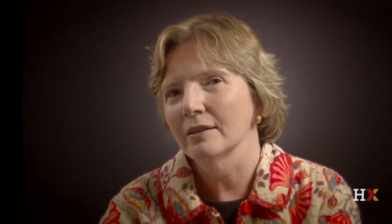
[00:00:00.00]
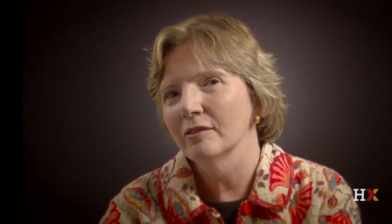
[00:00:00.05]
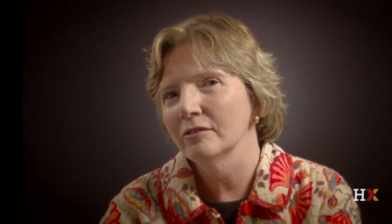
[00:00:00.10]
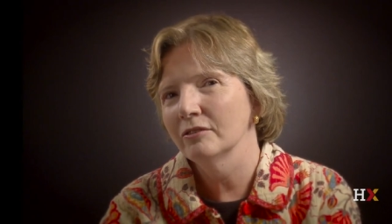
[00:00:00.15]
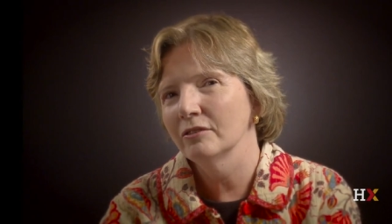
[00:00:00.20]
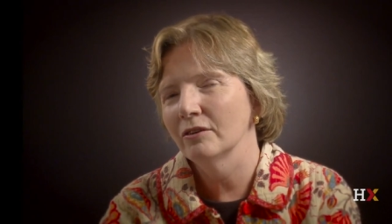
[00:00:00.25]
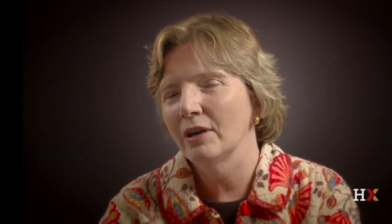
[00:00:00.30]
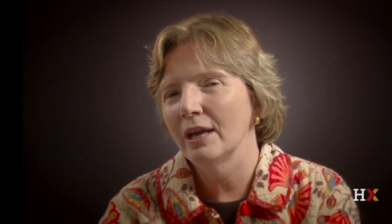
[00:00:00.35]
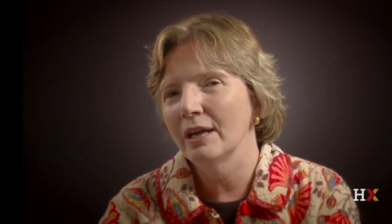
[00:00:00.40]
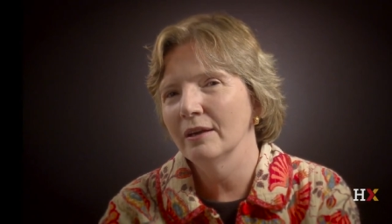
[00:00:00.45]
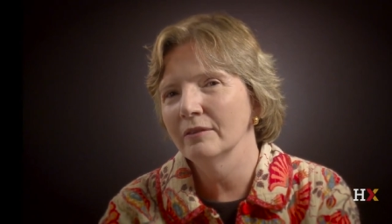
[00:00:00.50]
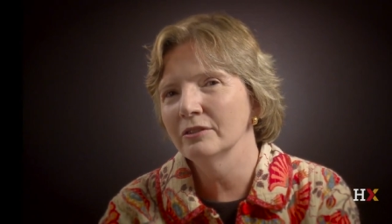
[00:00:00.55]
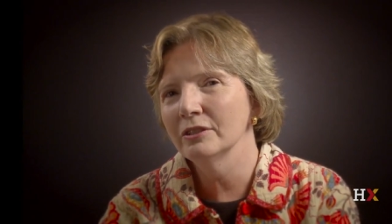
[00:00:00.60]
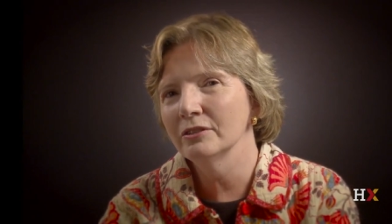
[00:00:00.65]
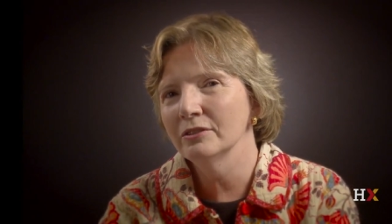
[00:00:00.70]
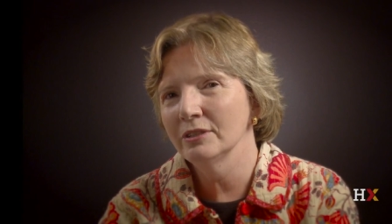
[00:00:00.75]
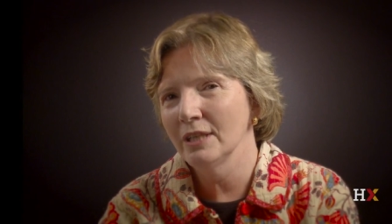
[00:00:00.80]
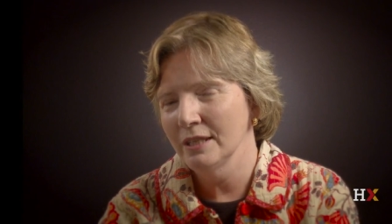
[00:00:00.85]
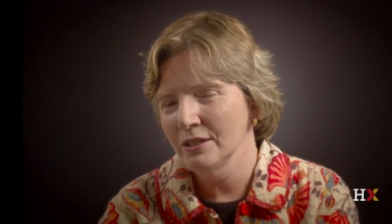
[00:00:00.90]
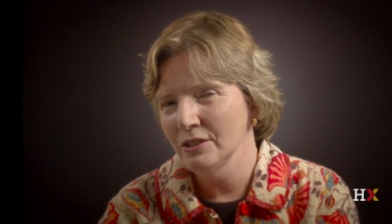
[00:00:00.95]
So after
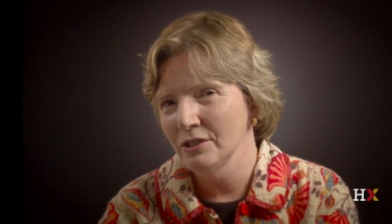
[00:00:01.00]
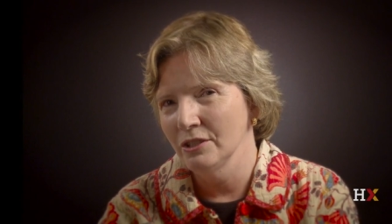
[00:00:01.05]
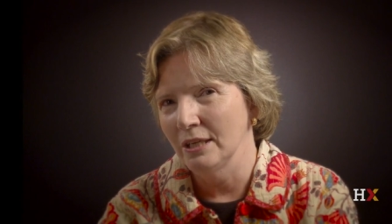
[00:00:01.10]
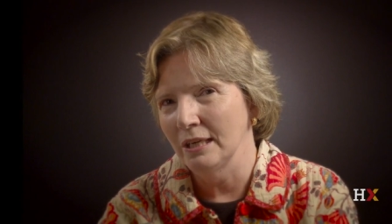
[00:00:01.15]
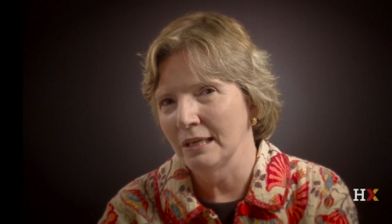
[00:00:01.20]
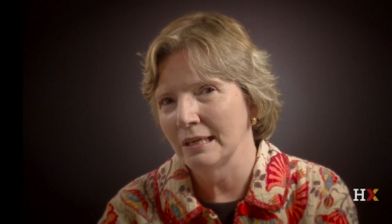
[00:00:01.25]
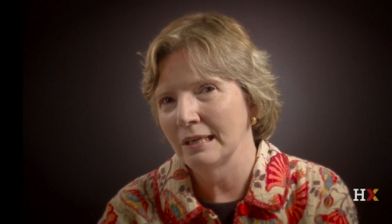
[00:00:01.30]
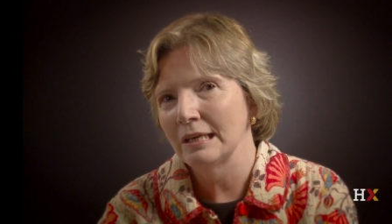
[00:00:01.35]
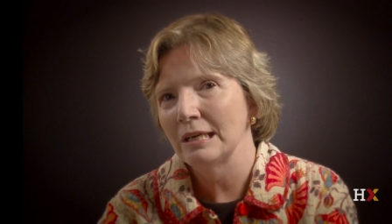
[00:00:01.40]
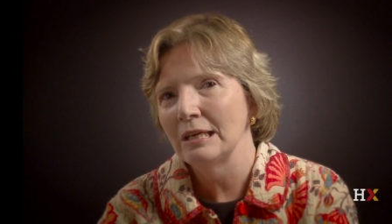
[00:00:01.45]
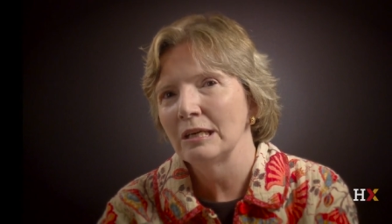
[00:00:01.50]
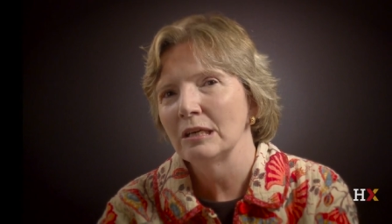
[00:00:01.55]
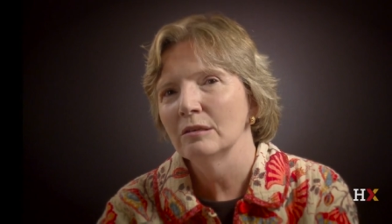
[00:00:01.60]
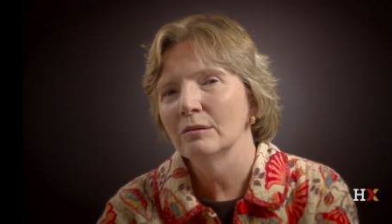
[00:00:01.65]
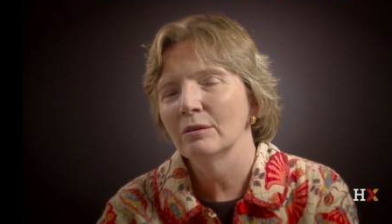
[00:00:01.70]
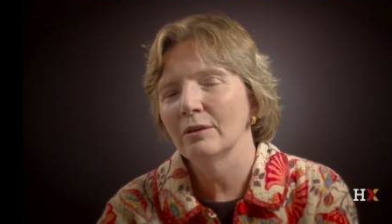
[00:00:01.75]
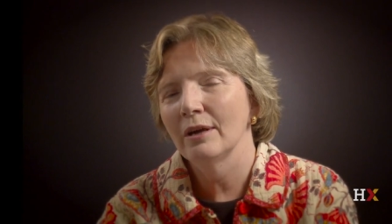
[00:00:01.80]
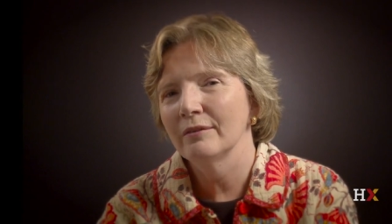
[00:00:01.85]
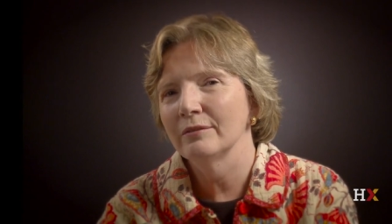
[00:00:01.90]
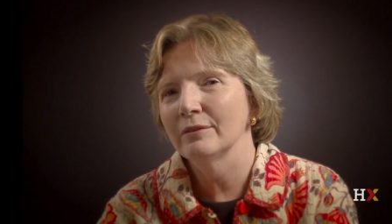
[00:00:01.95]
sectioning,
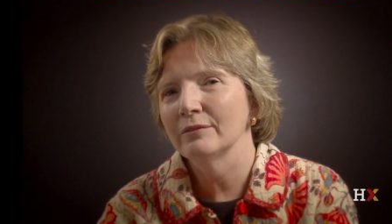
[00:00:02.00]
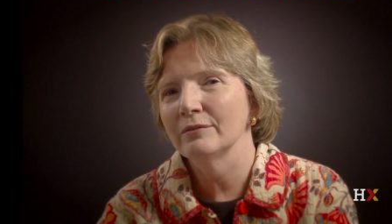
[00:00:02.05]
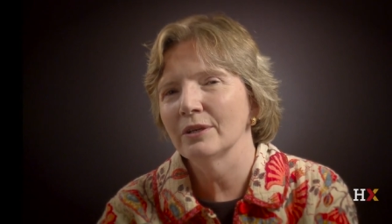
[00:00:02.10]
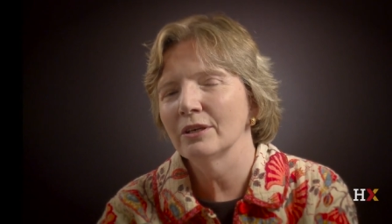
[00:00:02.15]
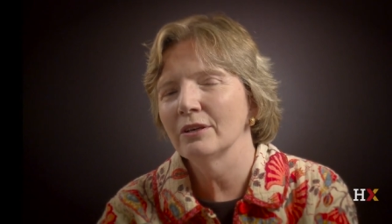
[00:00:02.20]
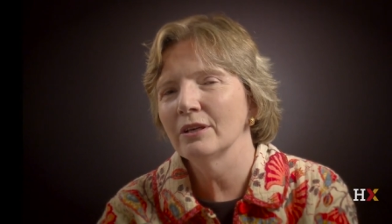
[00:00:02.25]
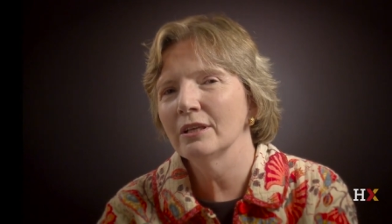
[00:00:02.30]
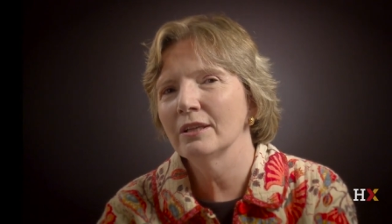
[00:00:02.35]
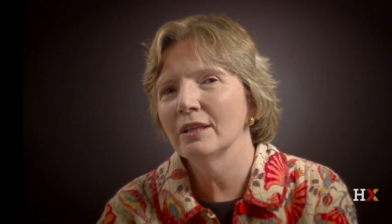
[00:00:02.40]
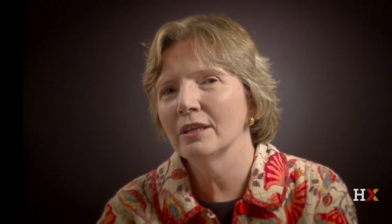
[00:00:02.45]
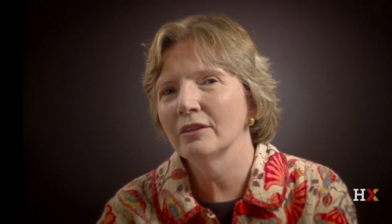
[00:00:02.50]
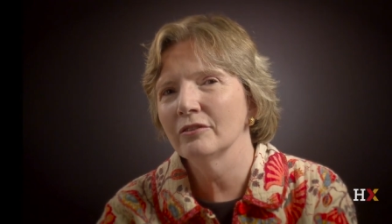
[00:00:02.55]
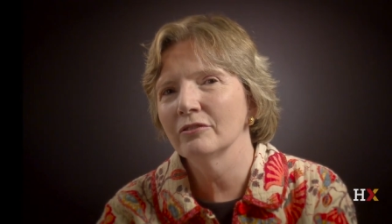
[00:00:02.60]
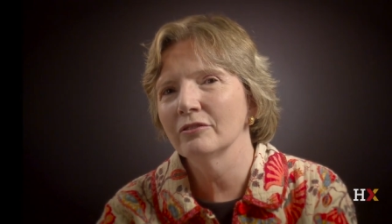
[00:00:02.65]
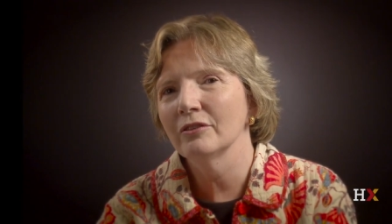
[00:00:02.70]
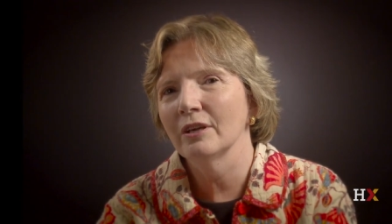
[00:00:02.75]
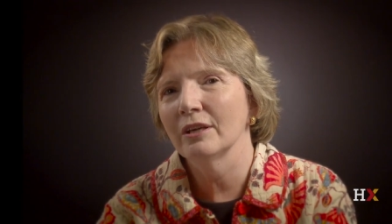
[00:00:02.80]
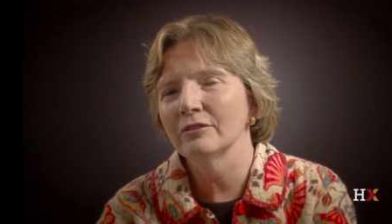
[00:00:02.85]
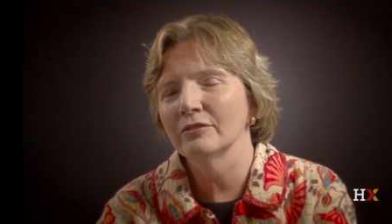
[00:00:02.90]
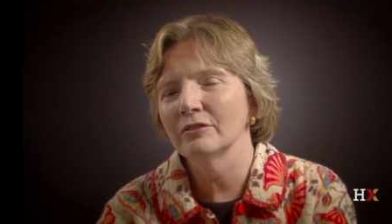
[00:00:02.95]
we'll have a very thin
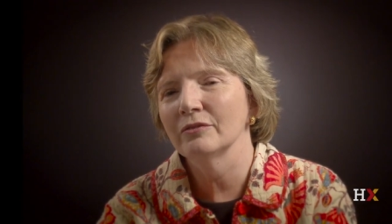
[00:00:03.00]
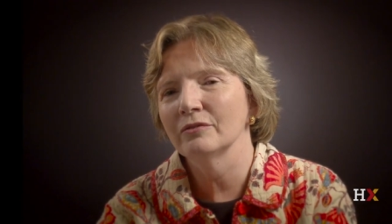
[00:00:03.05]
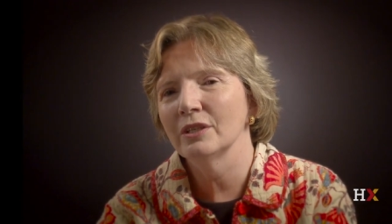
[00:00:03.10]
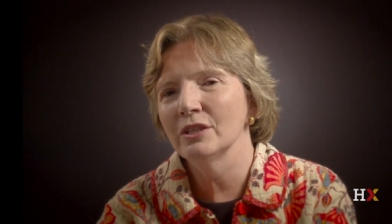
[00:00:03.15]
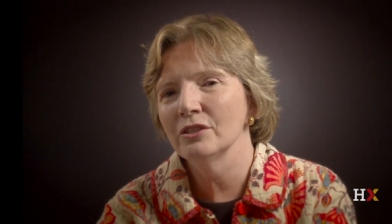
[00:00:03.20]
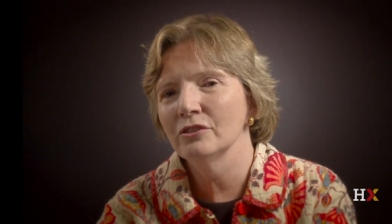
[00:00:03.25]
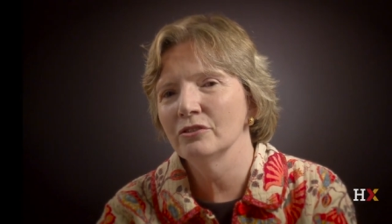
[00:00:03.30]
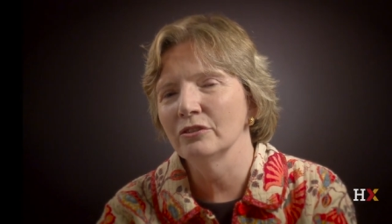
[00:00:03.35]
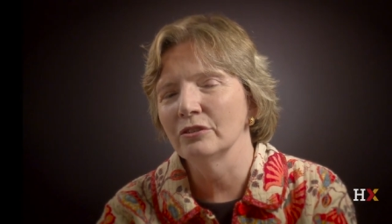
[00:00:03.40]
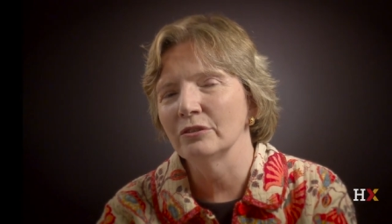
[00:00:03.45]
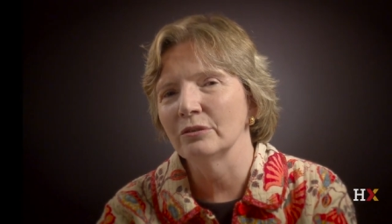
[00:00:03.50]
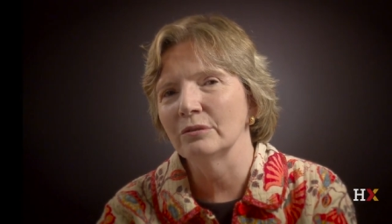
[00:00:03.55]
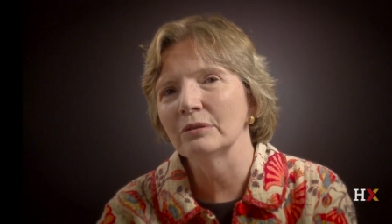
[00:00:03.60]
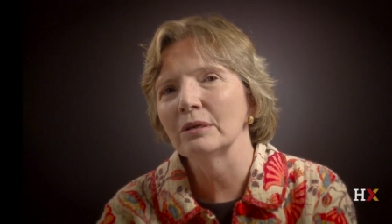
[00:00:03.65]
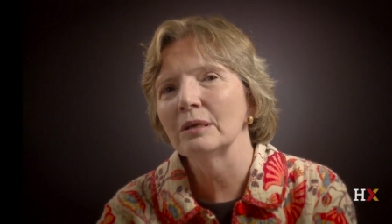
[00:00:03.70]
slice of tissue,